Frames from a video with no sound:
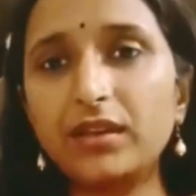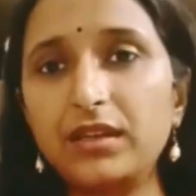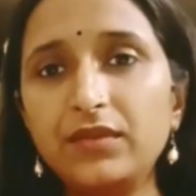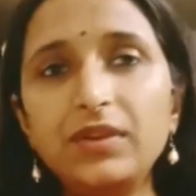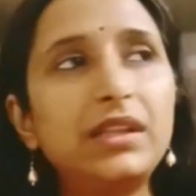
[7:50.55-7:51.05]

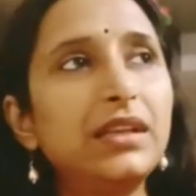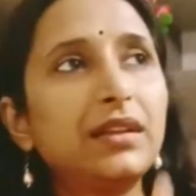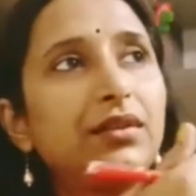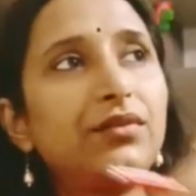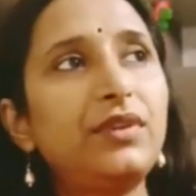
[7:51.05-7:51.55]
We think
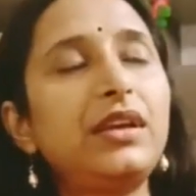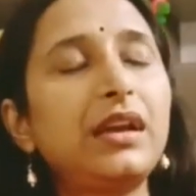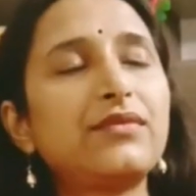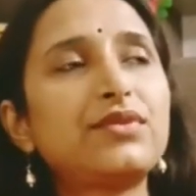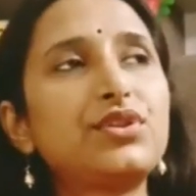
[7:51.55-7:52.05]
that we have
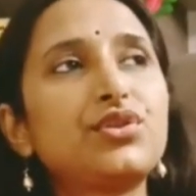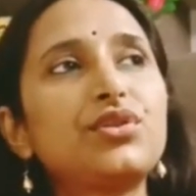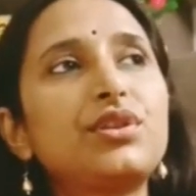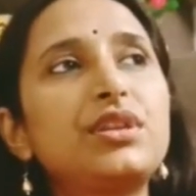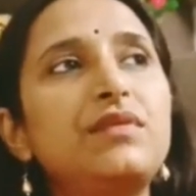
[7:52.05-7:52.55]
switched on the
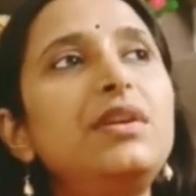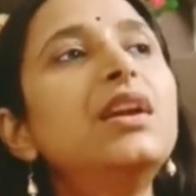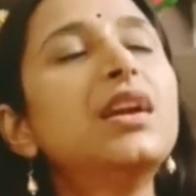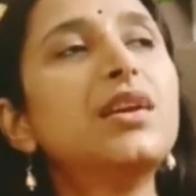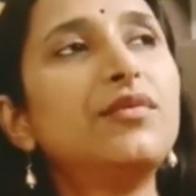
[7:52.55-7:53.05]
TV,
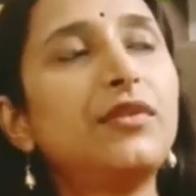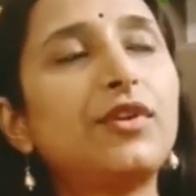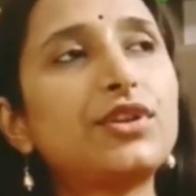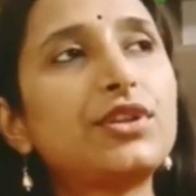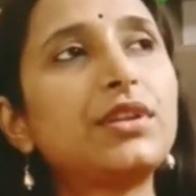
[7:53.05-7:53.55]
we are
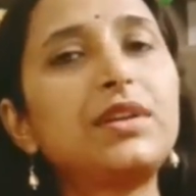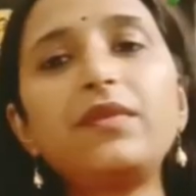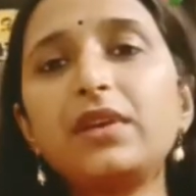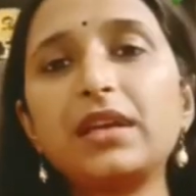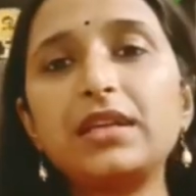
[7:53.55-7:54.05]
watching the TV, we
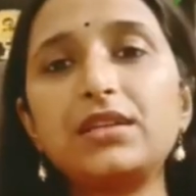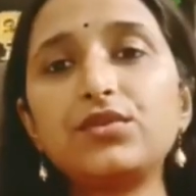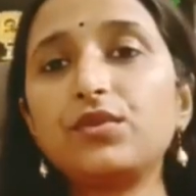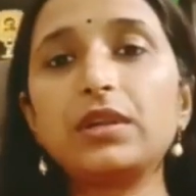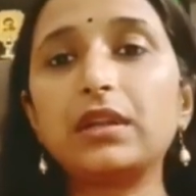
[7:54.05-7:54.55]
are eating togetherly.